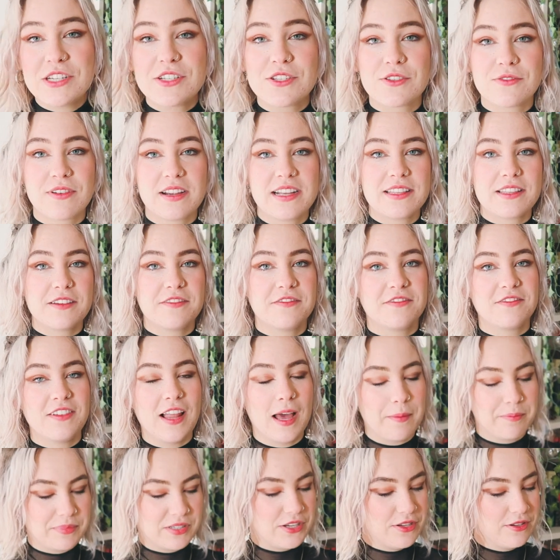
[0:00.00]
me just read the
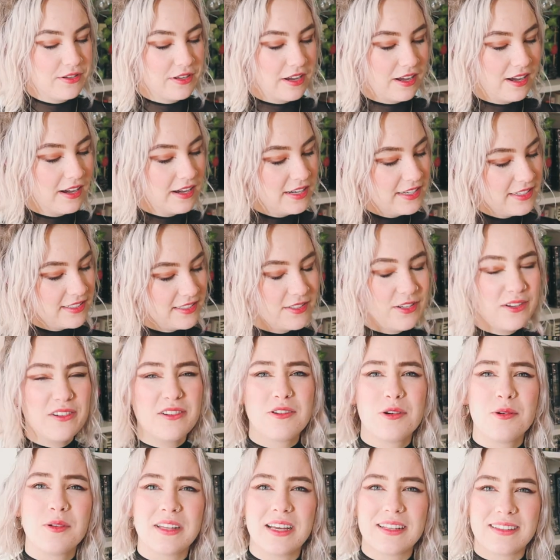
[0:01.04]
flap to you guys. Do you
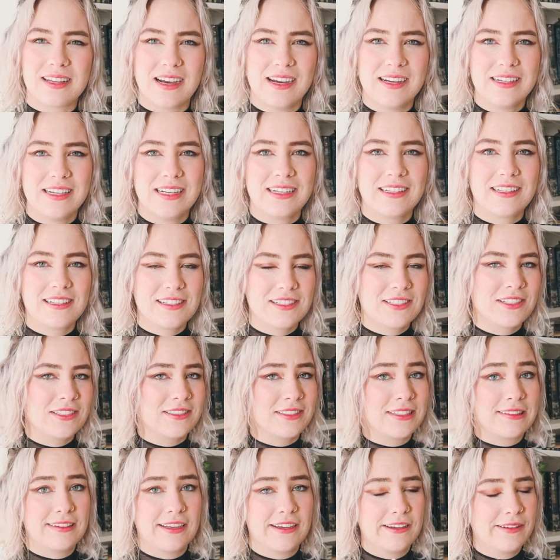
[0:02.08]
call that that in English? I
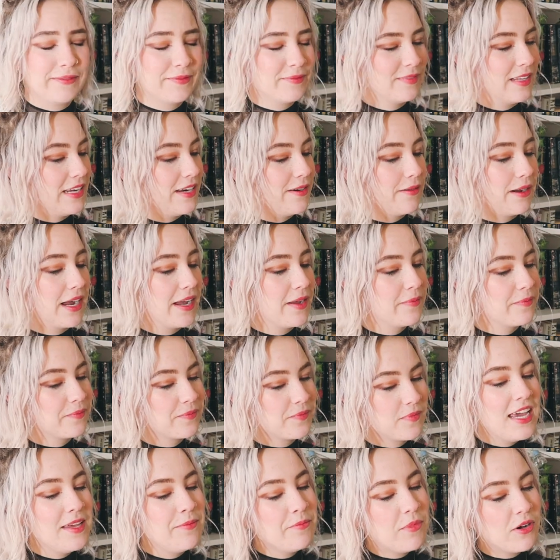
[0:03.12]
don't know. Anyway,
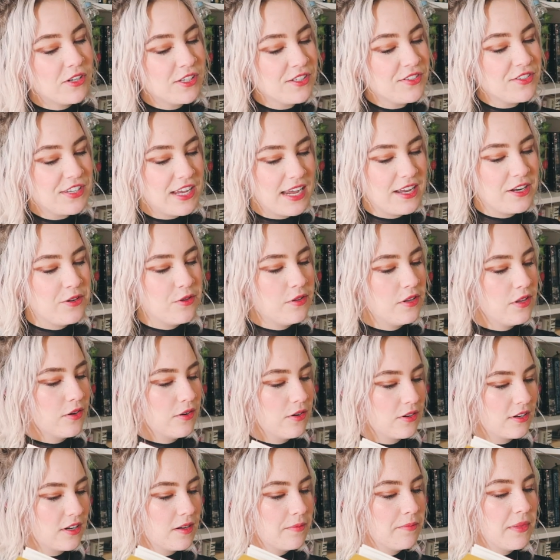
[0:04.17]
in modern day New
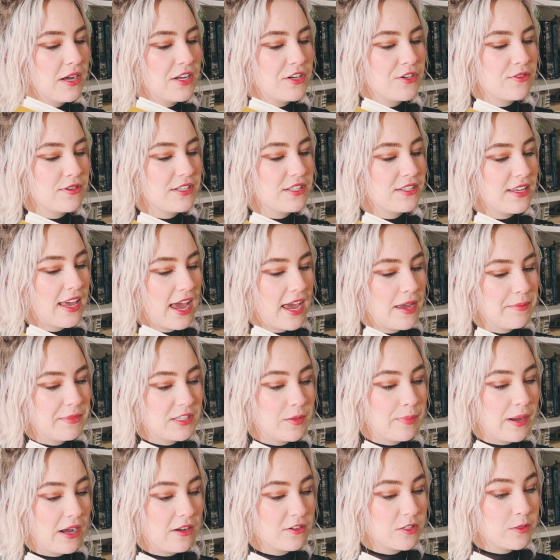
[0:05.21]
York, a murderous game is
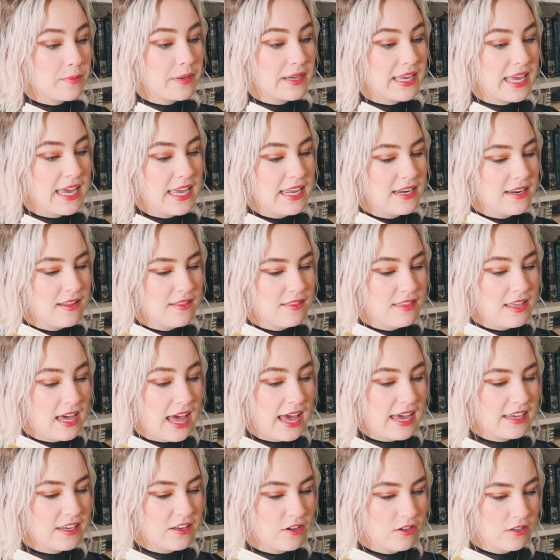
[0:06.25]
about to begin the
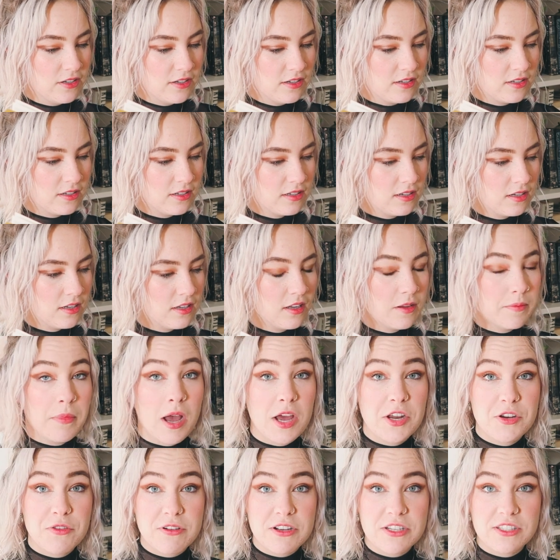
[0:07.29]
Agon.
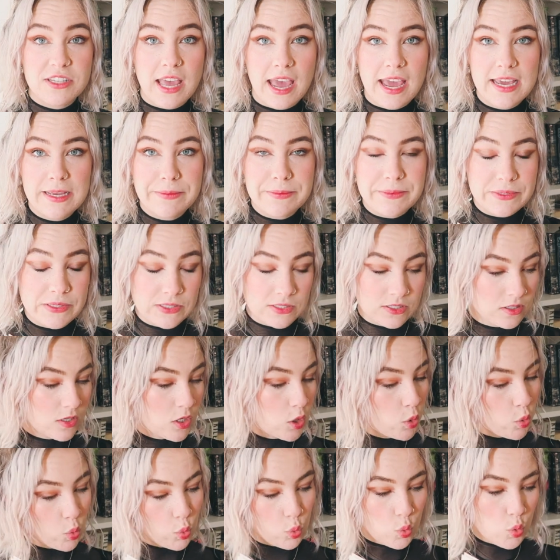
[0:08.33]
Murderous games.
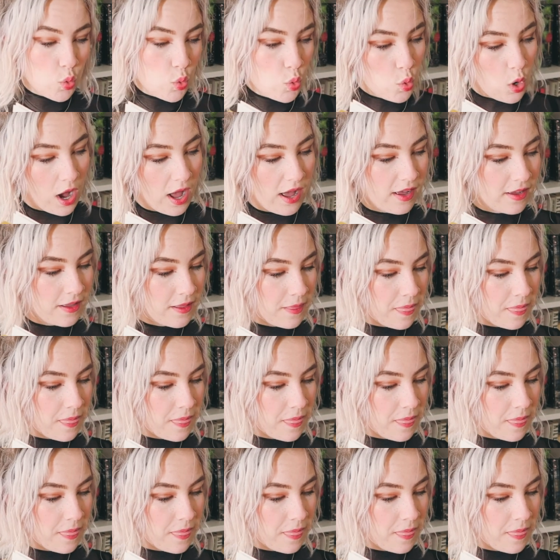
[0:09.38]
Ooh.